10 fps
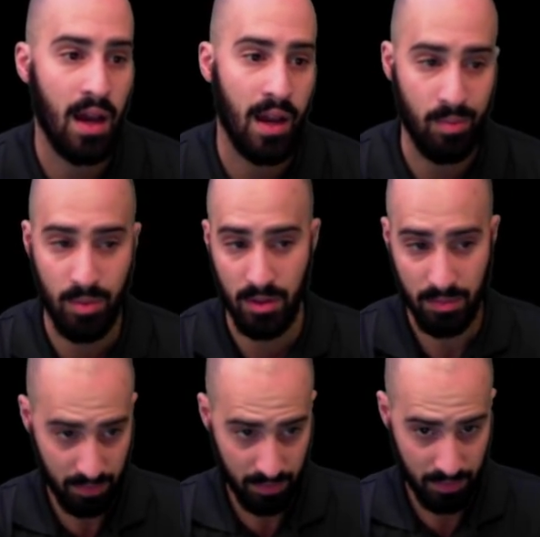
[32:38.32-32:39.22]
and
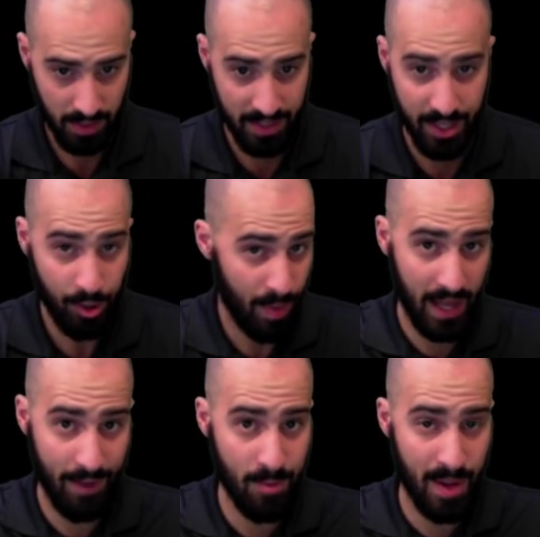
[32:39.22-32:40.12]
we'll continue
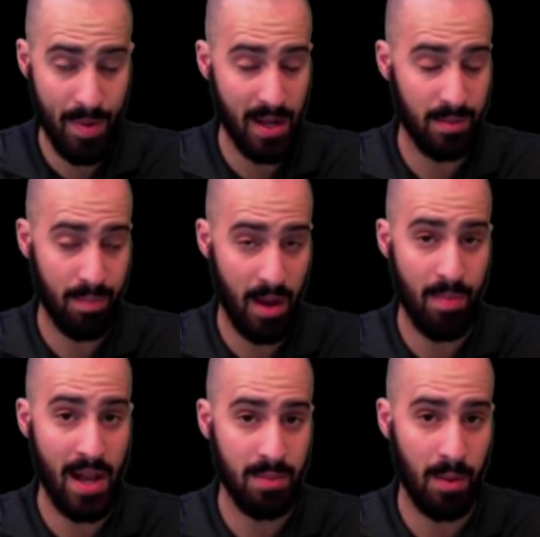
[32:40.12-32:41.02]
making everybody better
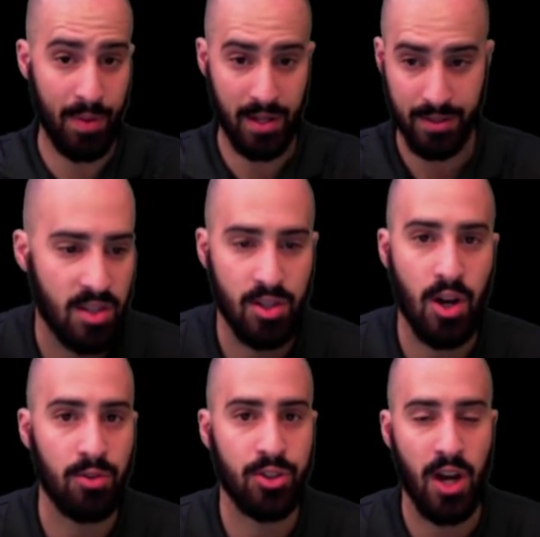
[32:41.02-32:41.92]
basketball players. This is
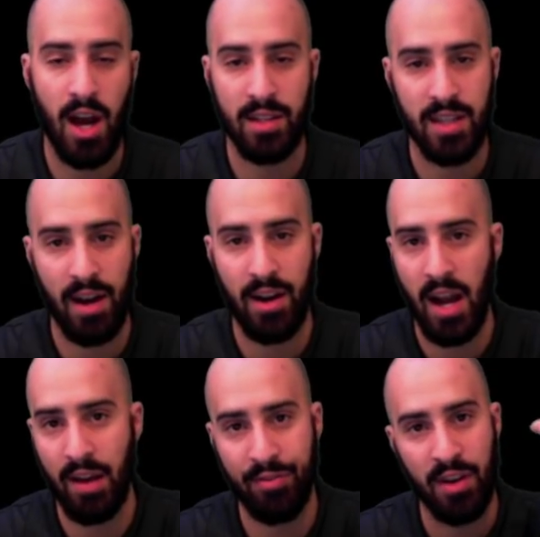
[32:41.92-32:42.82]
Coach John signing
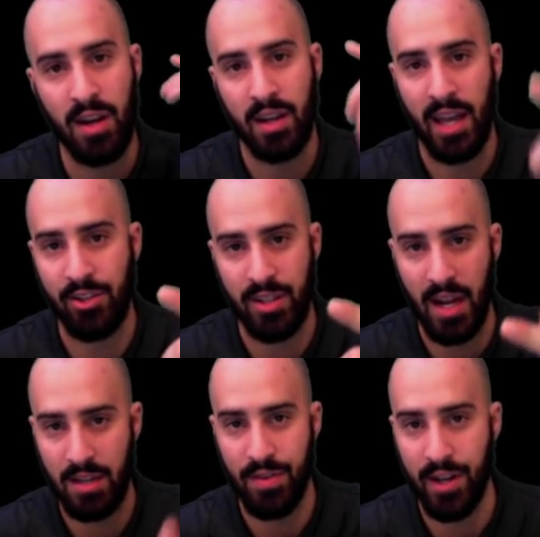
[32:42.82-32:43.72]
off. Catch you in the
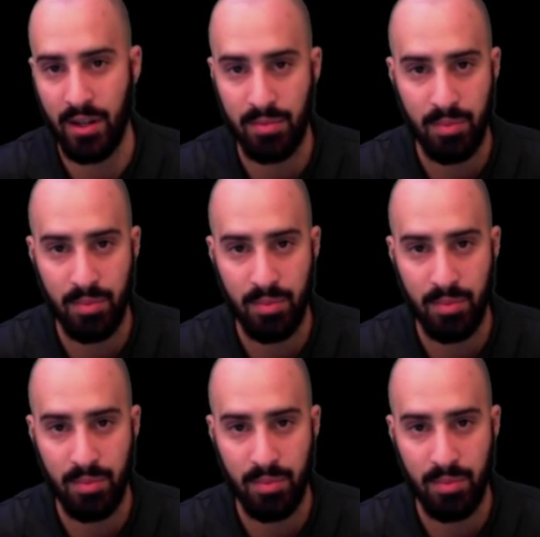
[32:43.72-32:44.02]
next video.